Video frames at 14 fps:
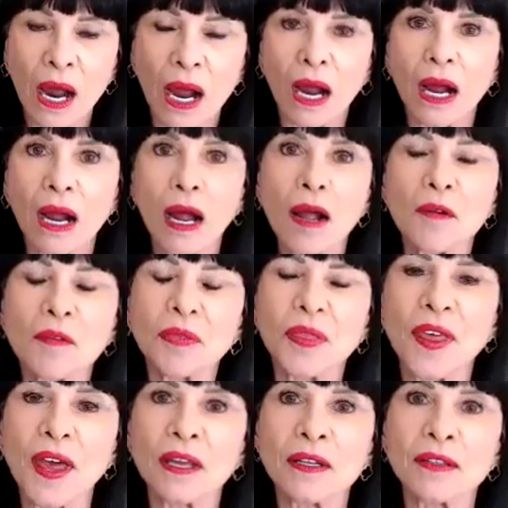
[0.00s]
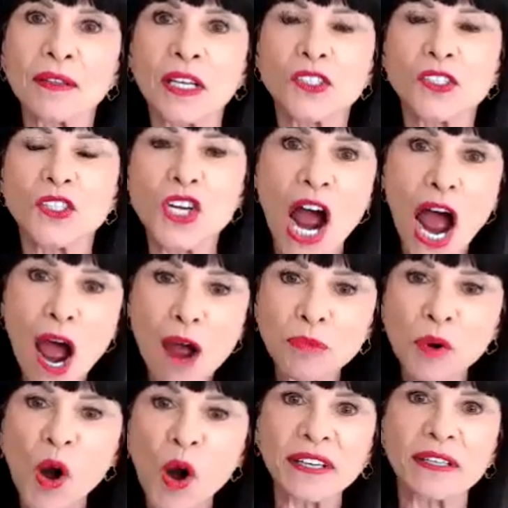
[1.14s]
The job
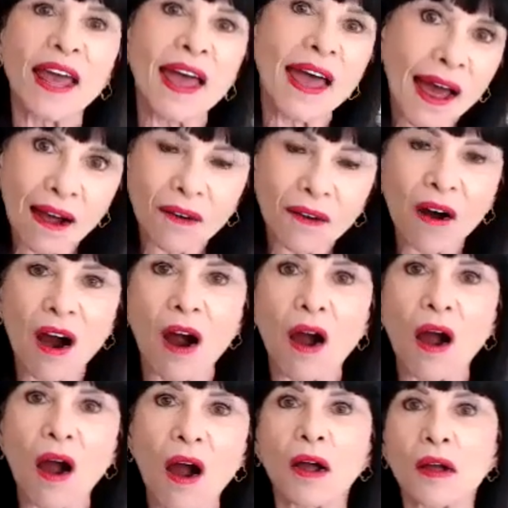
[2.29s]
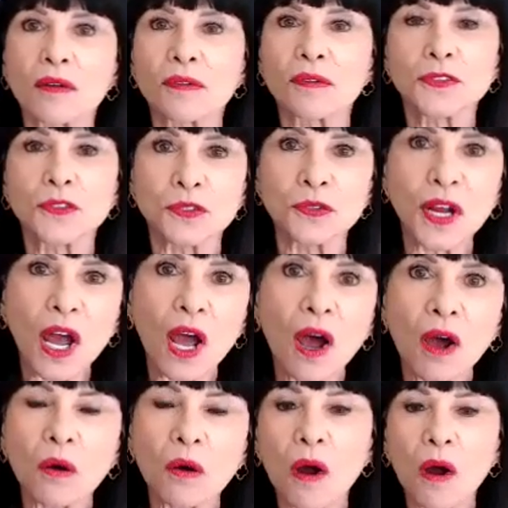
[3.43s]
right now of
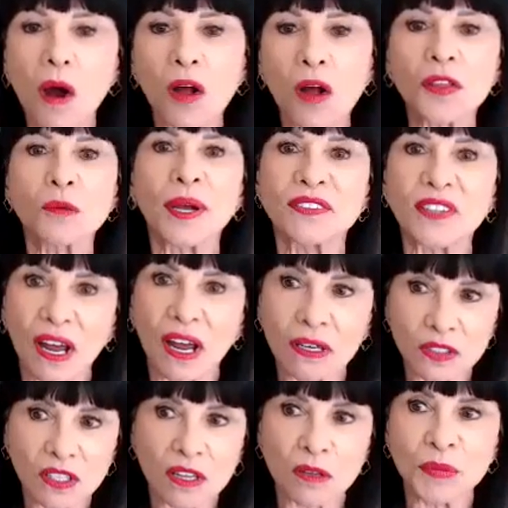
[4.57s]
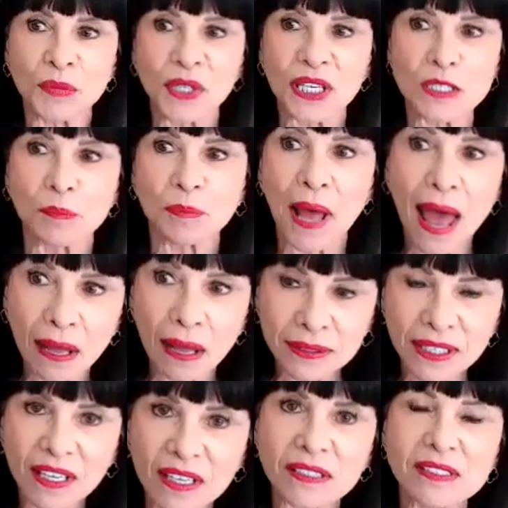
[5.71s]
Trudeau, all the way down to the
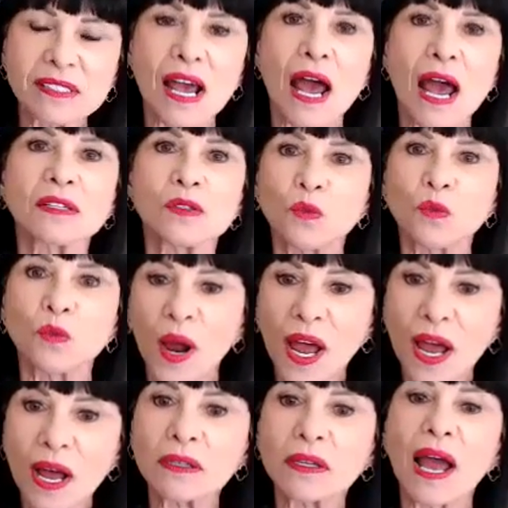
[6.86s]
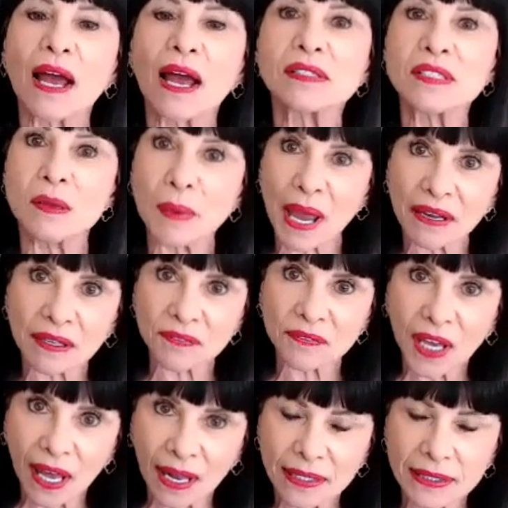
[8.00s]
municipalities, as well as the Bank of
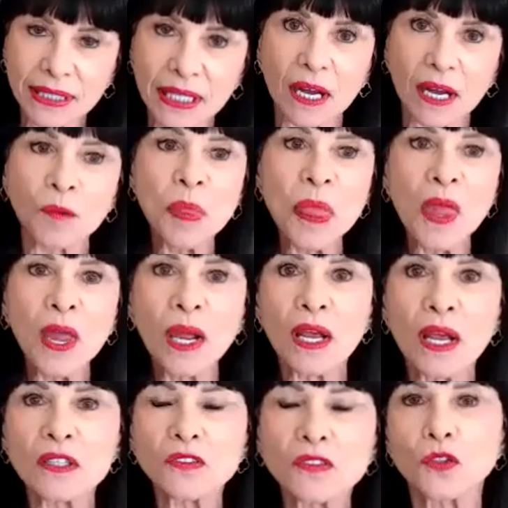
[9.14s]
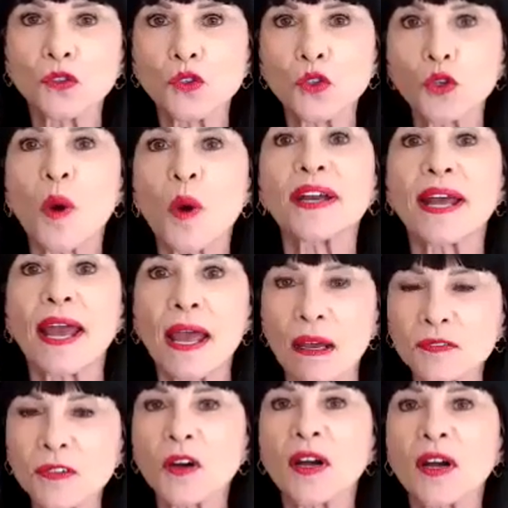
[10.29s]
Canada, is to do
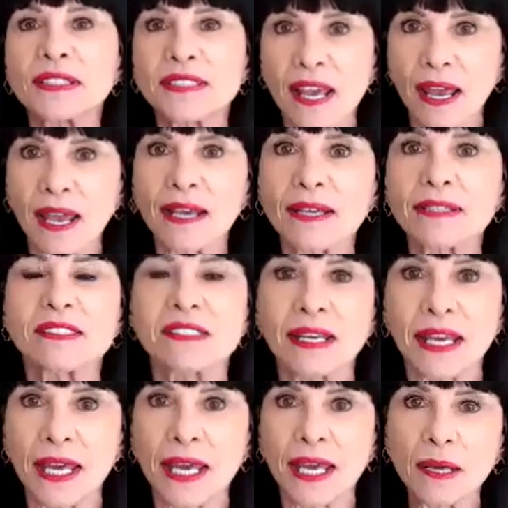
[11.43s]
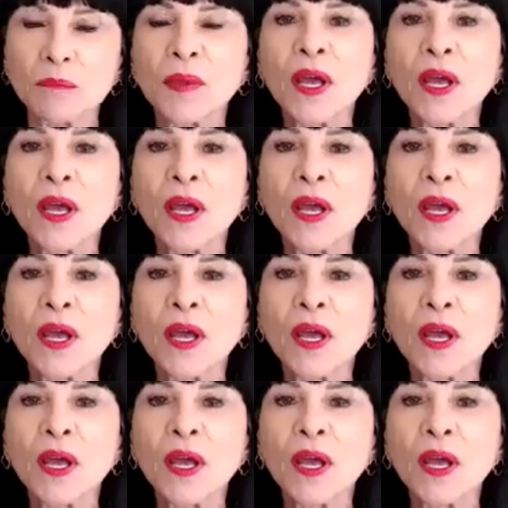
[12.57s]
whatever it takes to keep